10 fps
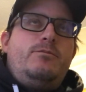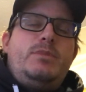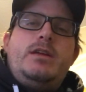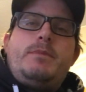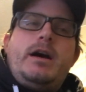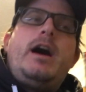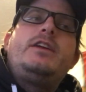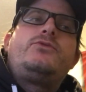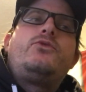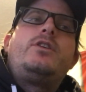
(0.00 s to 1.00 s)
being my
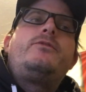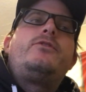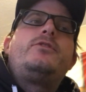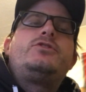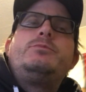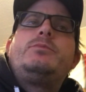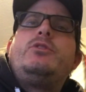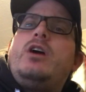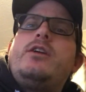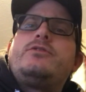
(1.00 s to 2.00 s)
eyes for it for the Super
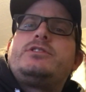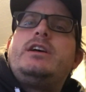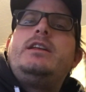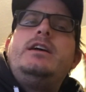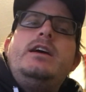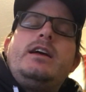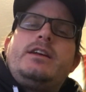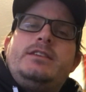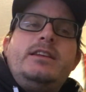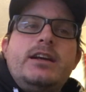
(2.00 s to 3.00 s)
Bowl auto set
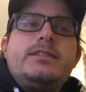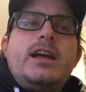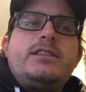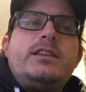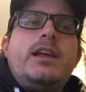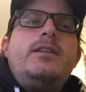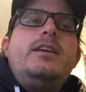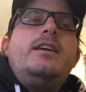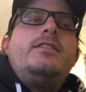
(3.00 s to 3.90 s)
because he does that set